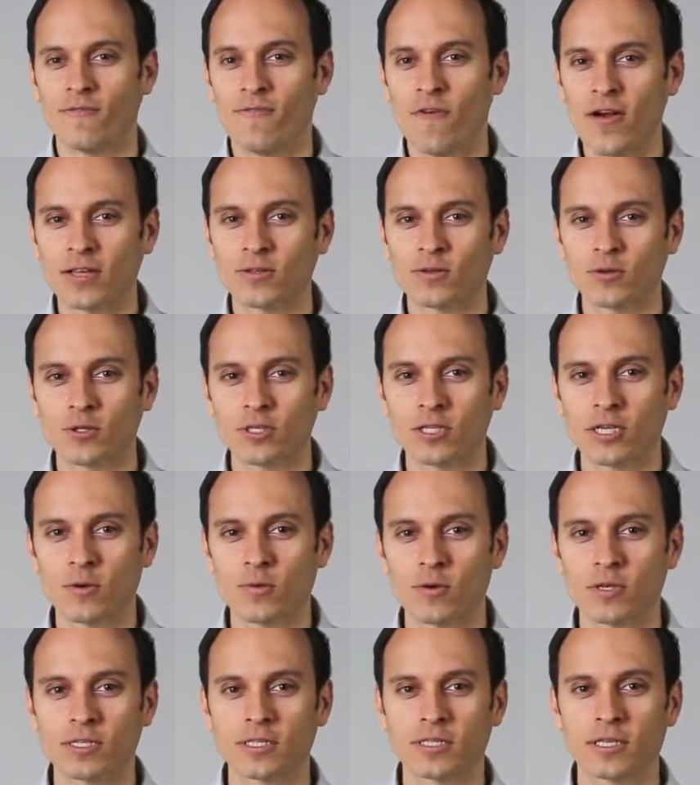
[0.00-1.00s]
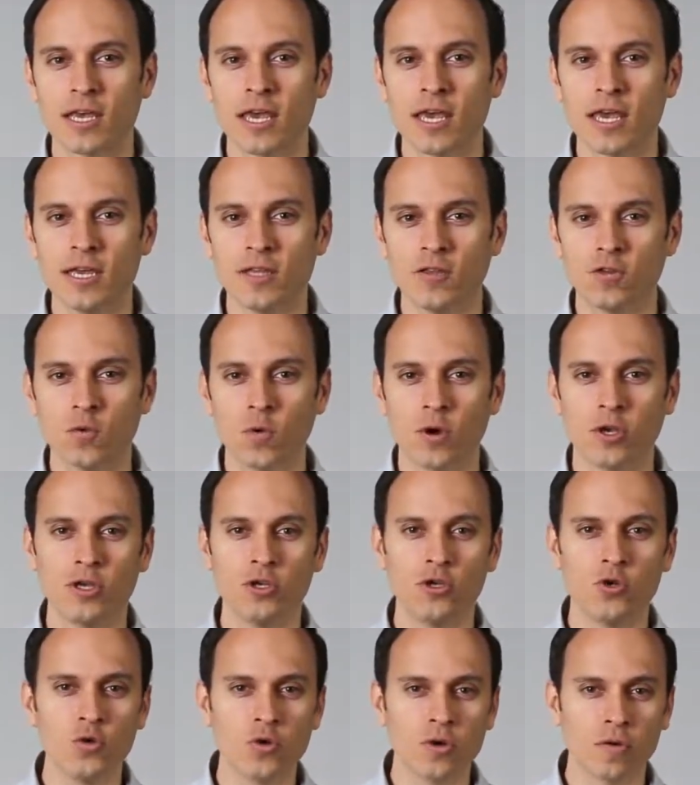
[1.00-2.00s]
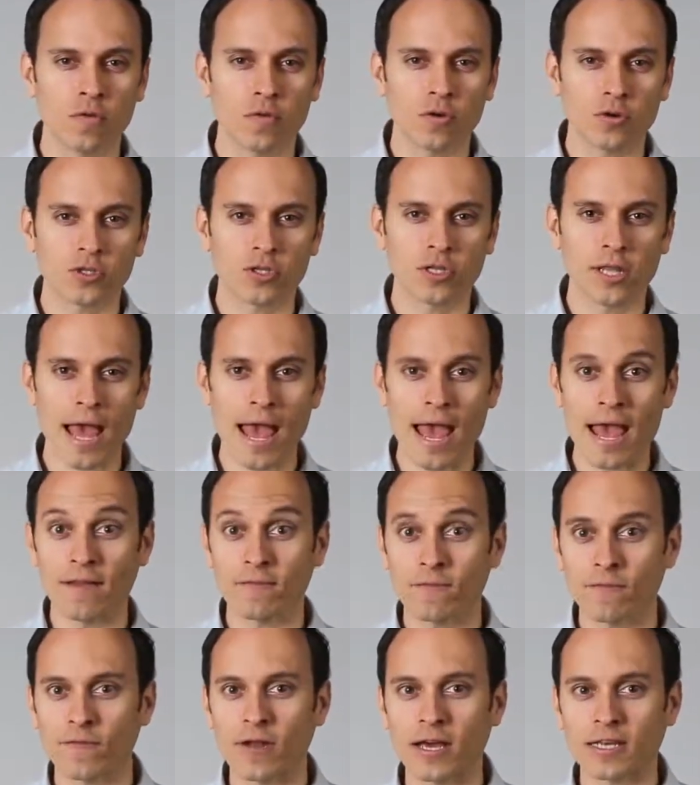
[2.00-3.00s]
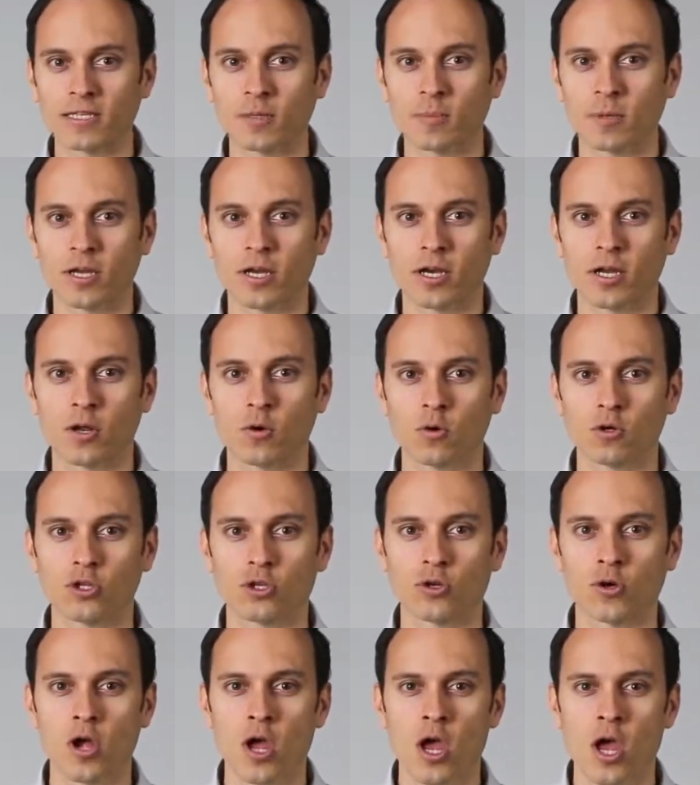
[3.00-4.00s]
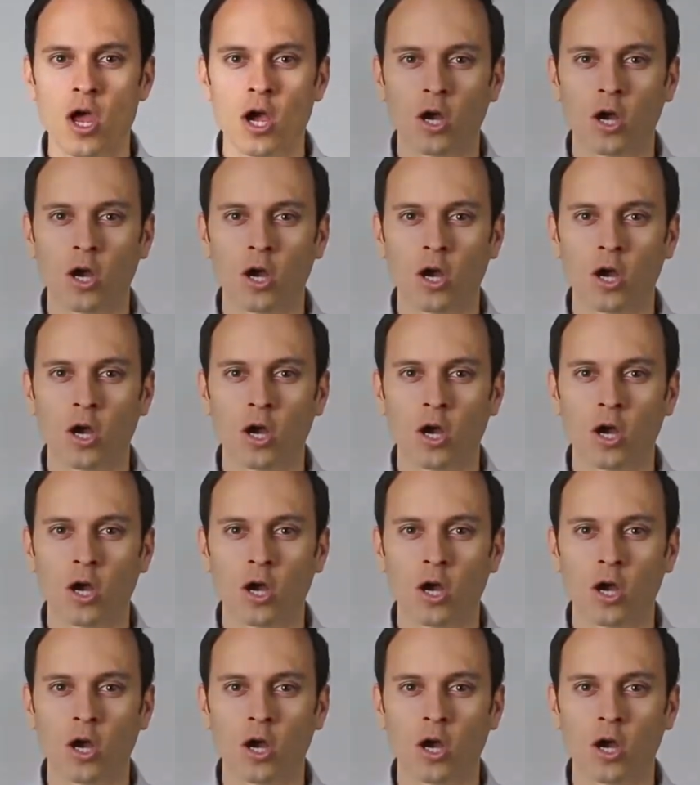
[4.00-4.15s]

the VEXO series into a universal and flexible enclosure